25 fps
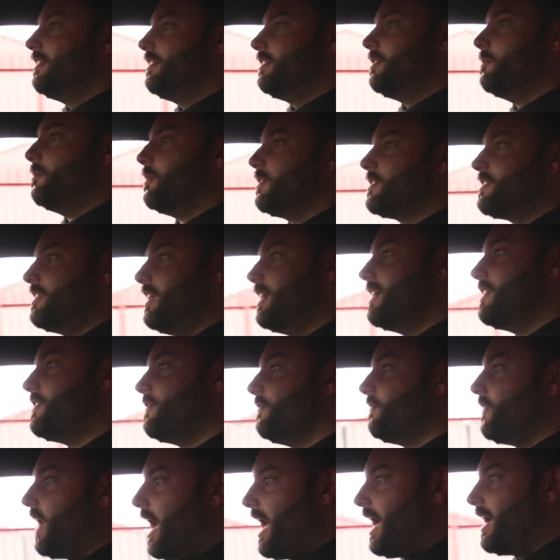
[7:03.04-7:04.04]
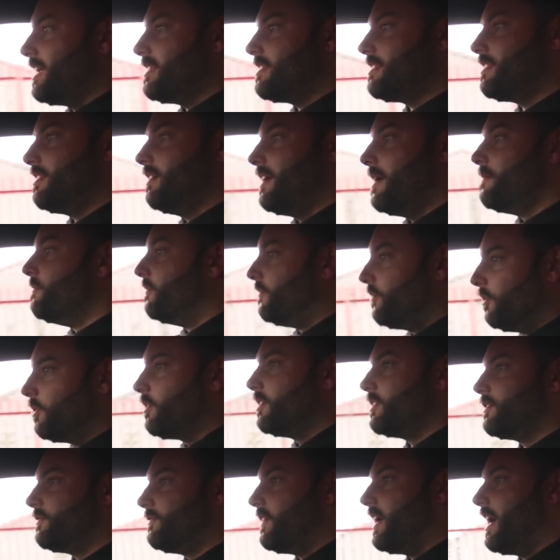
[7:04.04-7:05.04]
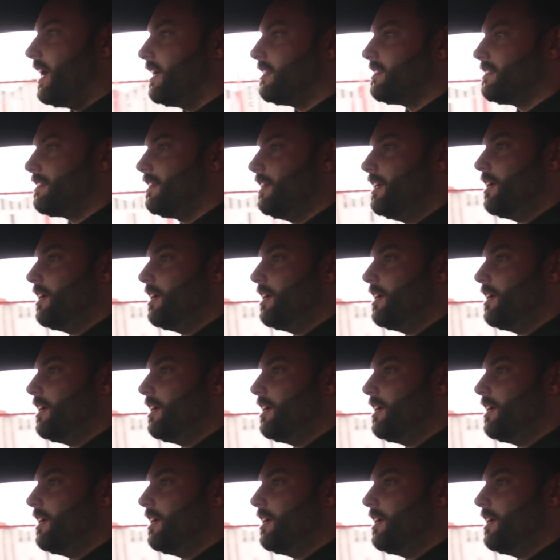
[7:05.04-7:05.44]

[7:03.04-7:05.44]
Mustang is fast, the M4 is fast,